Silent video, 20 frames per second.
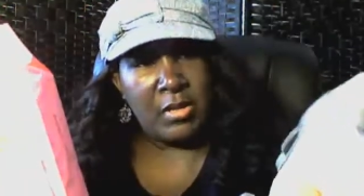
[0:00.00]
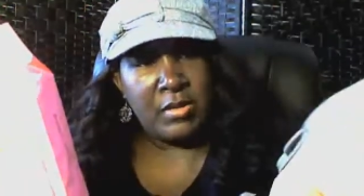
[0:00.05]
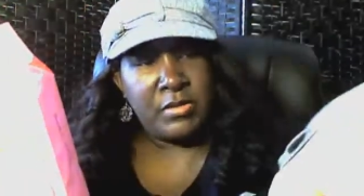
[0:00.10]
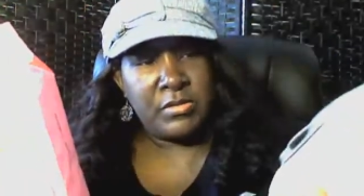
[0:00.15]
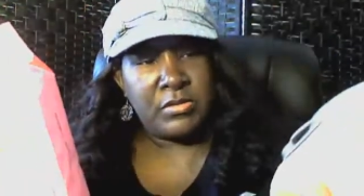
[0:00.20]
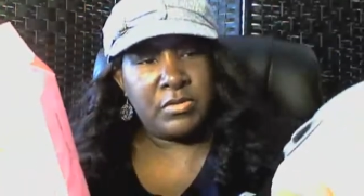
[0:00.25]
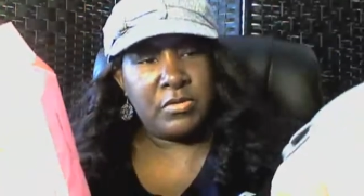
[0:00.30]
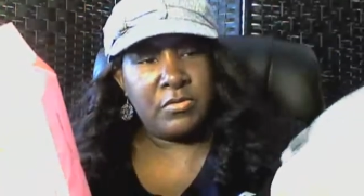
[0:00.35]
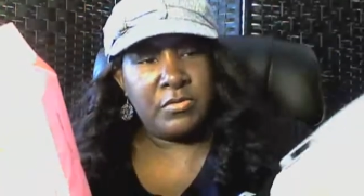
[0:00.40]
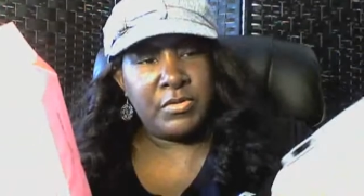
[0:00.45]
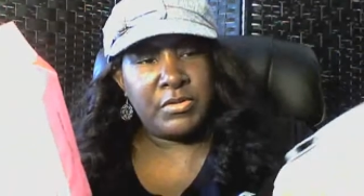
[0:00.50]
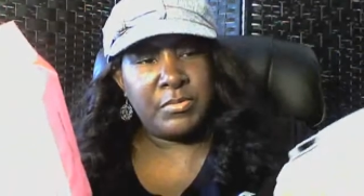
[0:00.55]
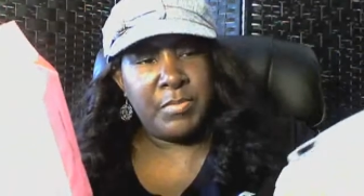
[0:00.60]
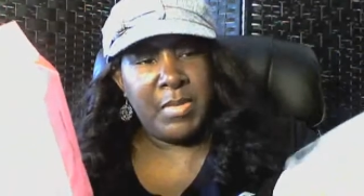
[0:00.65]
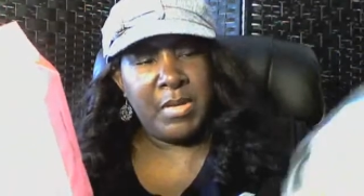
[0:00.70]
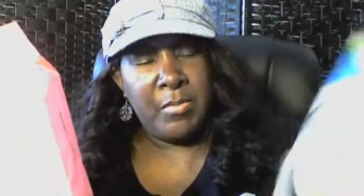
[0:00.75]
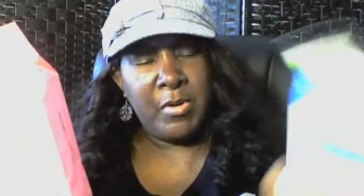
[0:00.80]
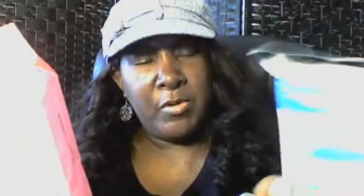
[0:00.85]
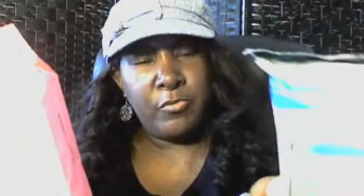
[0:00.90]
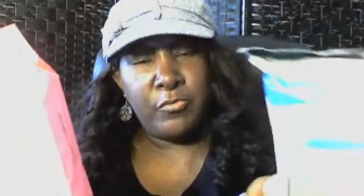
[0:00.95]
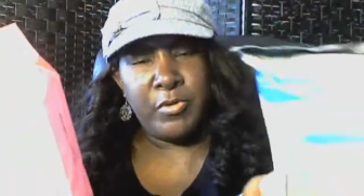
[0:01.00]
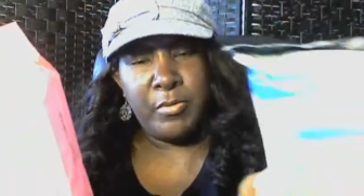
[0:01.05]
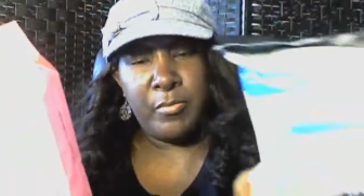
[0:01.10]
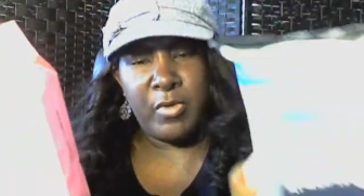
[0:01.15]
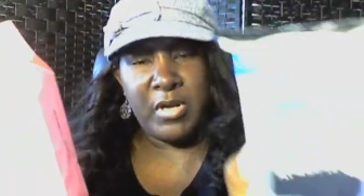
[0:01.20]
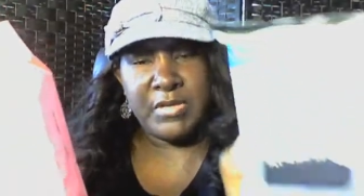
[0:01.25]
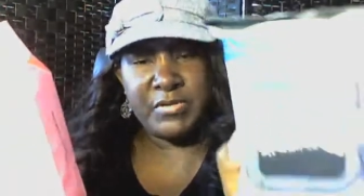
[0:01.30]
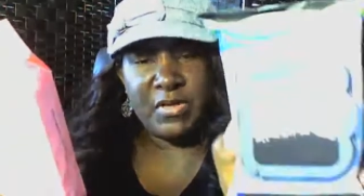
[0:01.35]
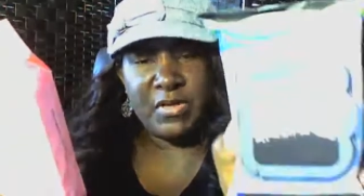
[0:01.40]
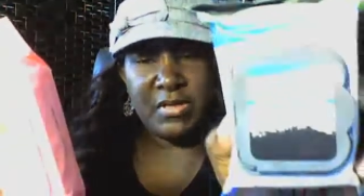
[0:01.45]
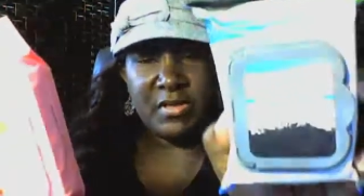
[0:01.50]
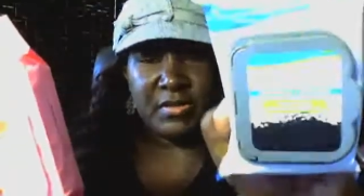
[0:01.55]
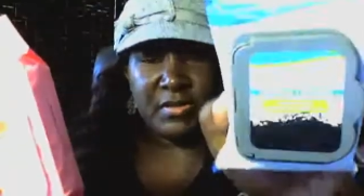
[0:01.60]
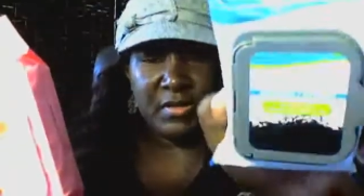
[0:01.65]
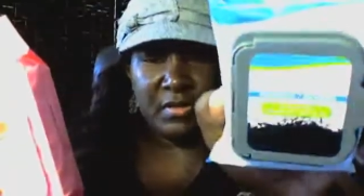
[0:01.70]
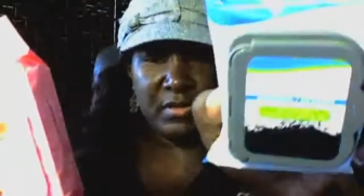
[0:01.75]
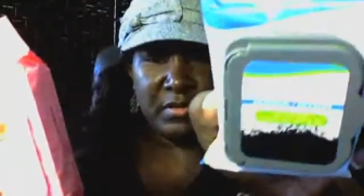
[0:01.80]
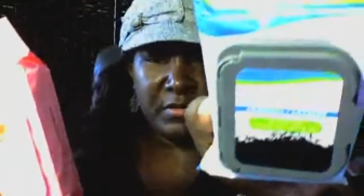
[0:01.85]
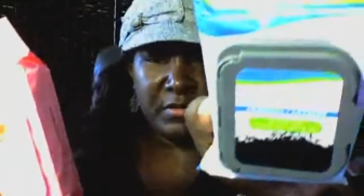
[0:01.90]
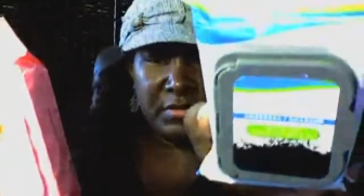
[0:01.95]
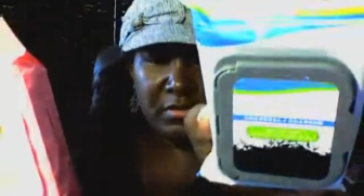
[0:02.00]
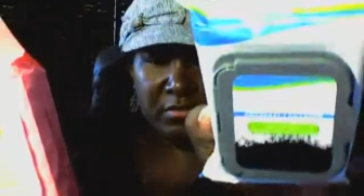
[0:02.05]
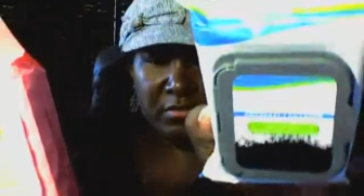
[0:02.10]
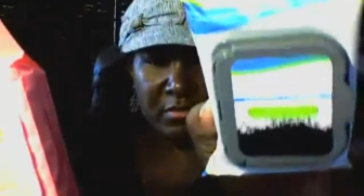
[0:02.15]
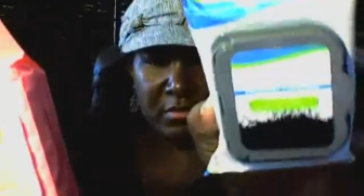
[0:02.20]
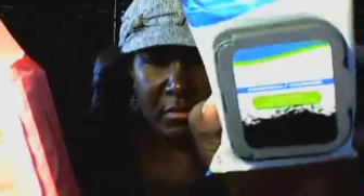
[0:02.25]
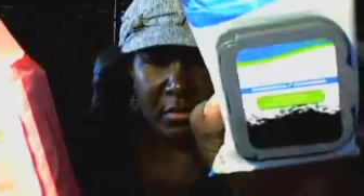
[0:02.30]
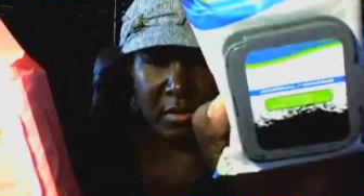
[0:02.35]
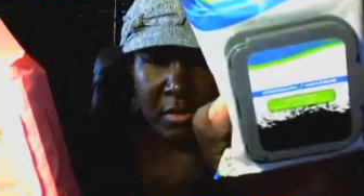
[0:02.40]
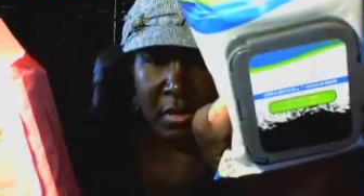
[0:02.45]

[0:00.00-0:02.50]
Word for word: So it's made by Greenbrier, so I guess it is the